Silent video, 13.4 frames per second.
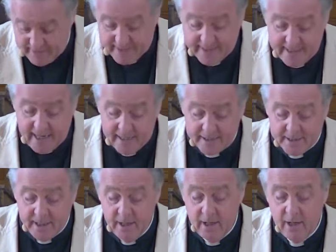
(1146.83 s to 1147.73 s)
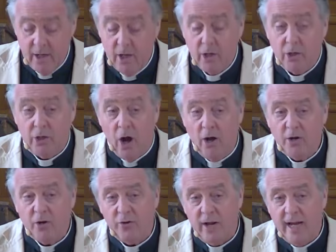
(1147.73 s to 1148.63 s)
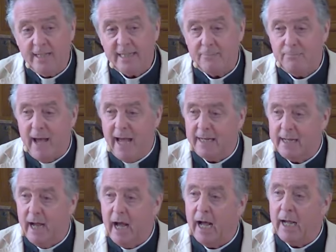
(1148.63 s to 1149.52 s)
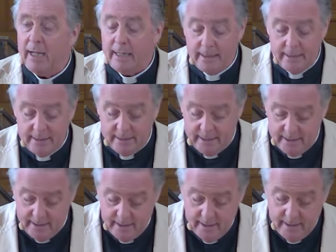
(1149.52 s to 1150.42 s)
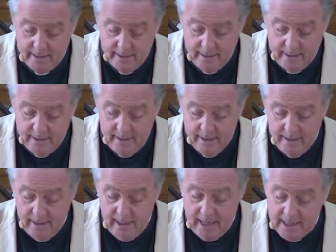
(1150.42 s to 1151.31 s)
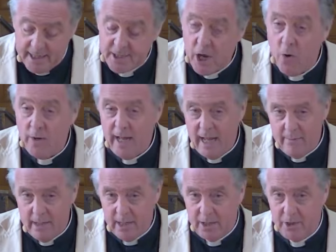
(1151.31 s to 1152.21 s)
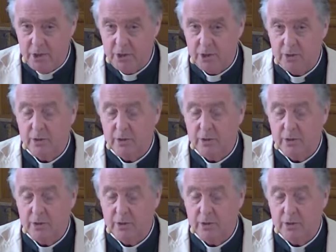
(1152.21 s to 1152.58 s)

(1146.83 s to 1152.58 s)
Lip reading: and says, God created mankind in his own image.